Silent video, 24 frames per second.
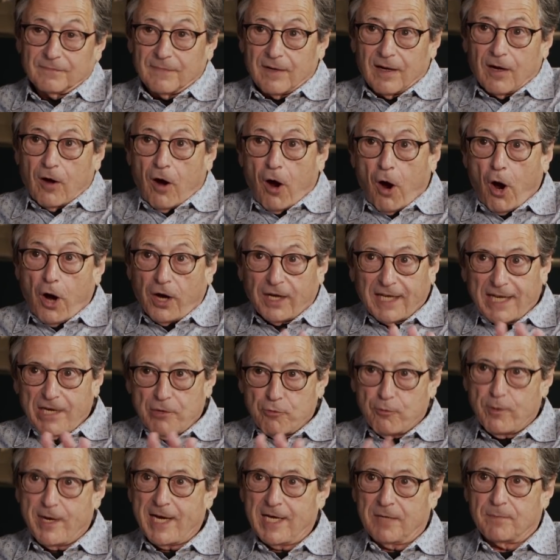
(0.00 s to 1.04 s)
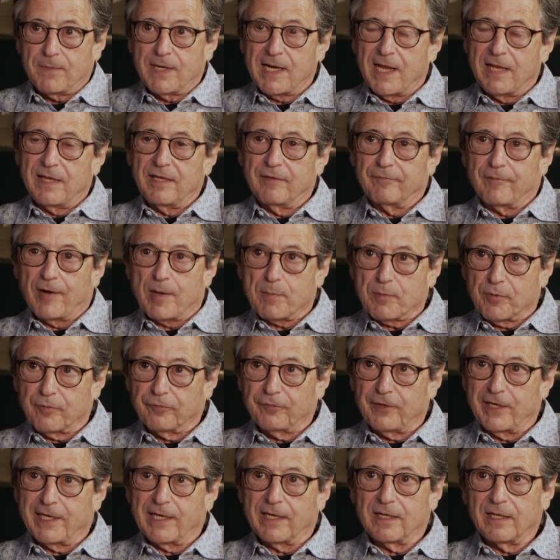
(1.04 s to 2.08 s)
hardly read, but I think very
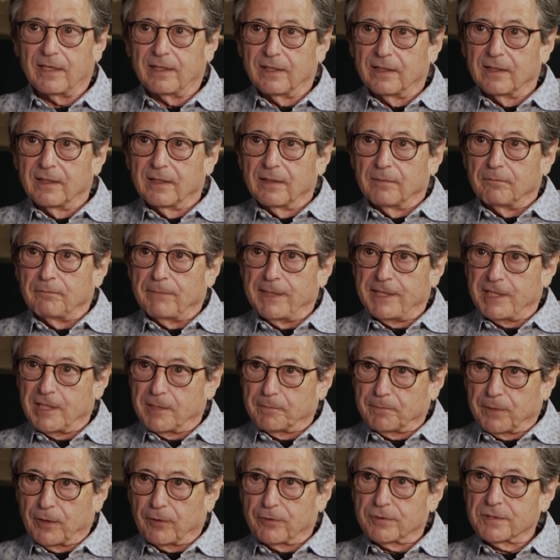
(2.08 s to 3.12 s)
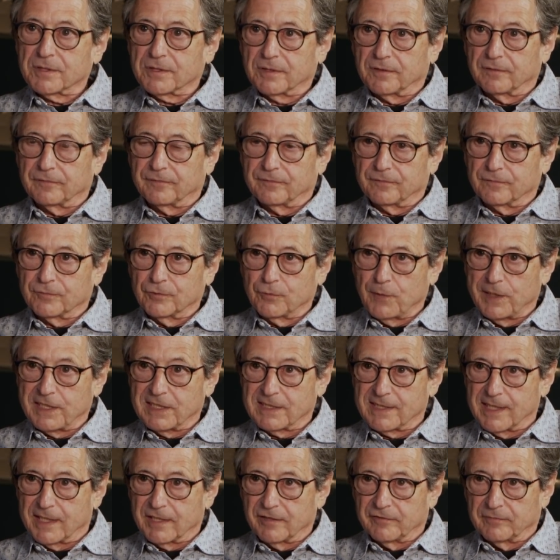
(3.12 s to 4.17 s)
prophetic media post of
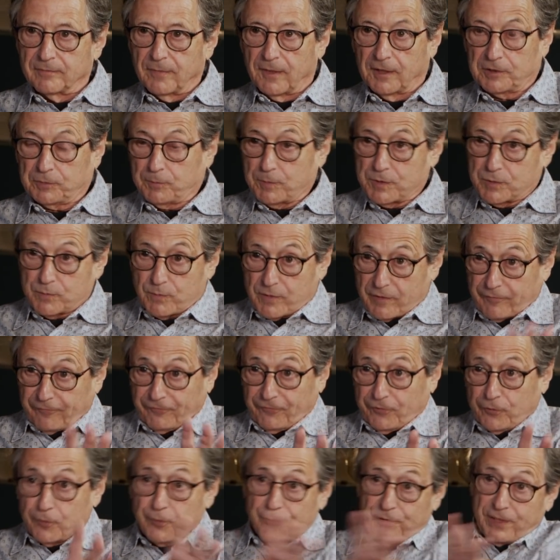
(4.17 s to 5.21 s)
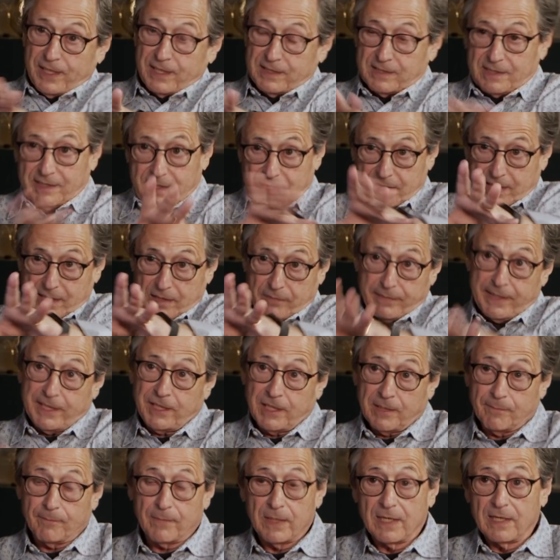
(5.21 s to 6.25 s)
22nd of March, which was a few things in the
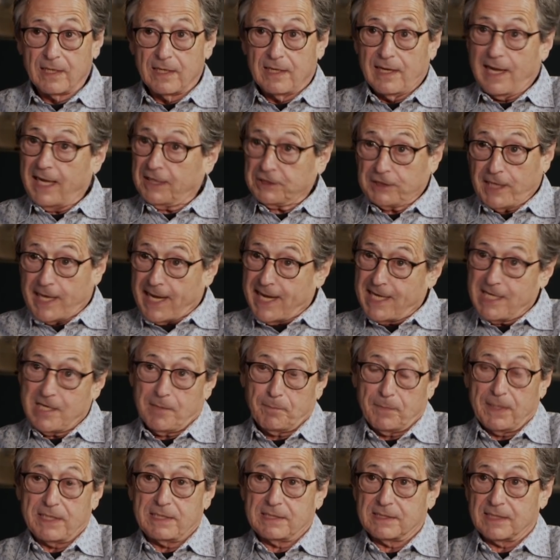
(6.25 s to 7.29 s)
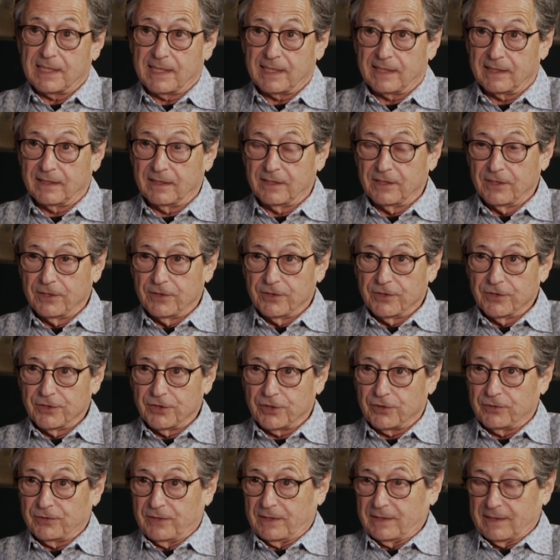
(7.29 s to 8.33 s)
medium, I actually end up by saying, you
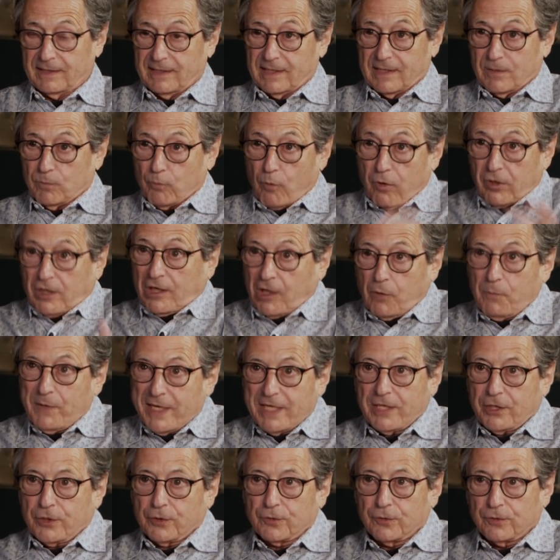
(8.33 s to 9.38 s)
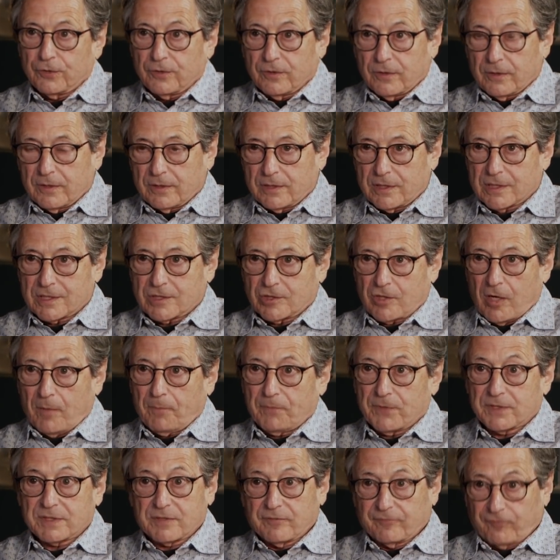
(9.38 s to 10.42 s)
know, what can we do to stop
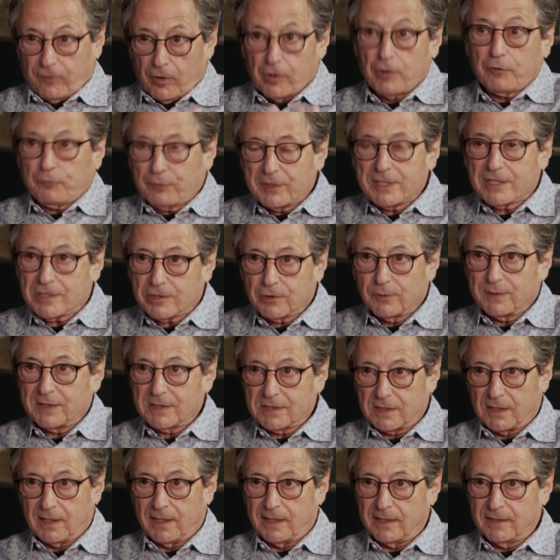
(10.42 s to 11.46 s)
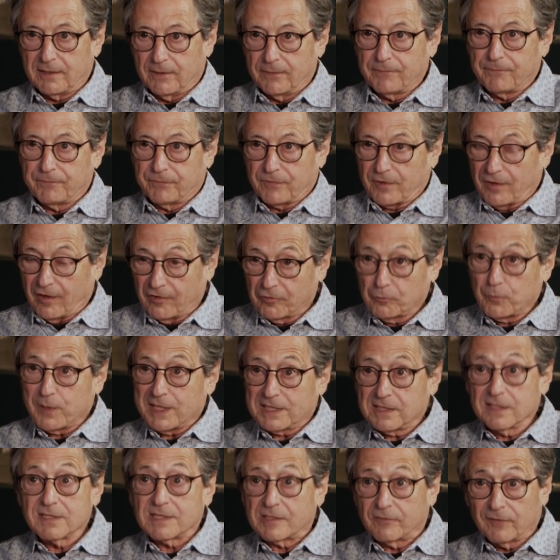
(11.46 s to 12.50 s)
this voluntary suicide of
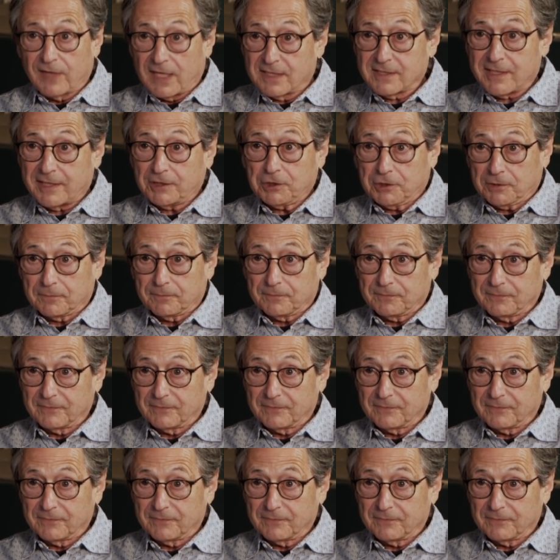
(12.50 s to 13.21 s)
Western civilization?